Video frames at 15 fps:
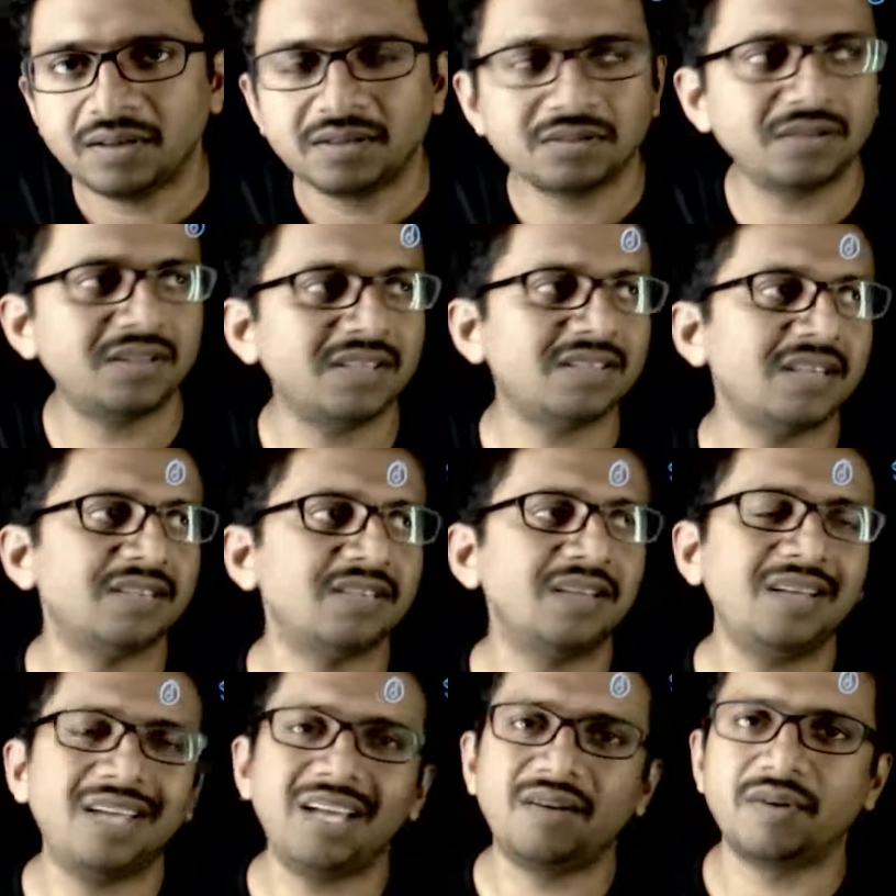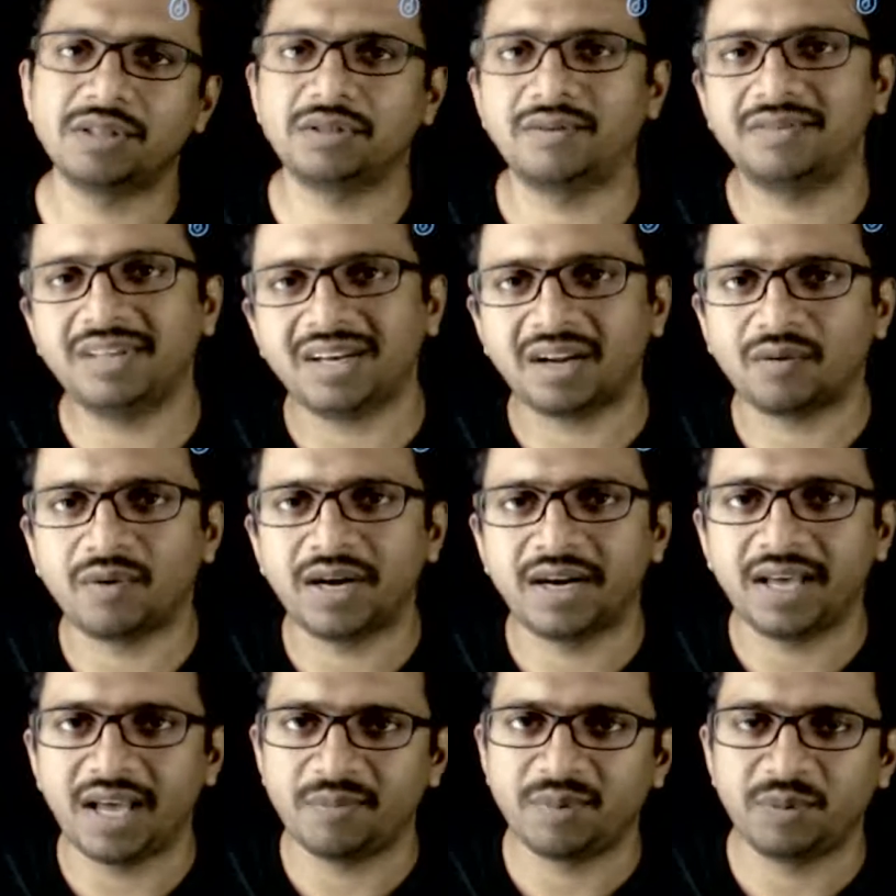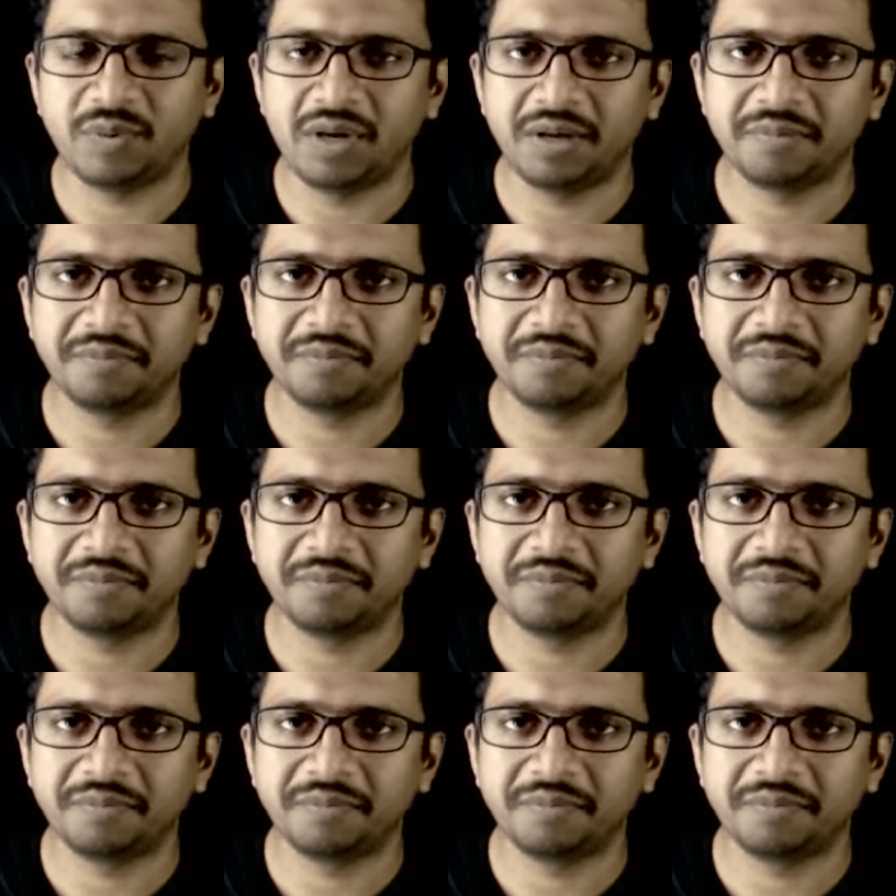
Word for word: So this is the equation of the required hyperbola.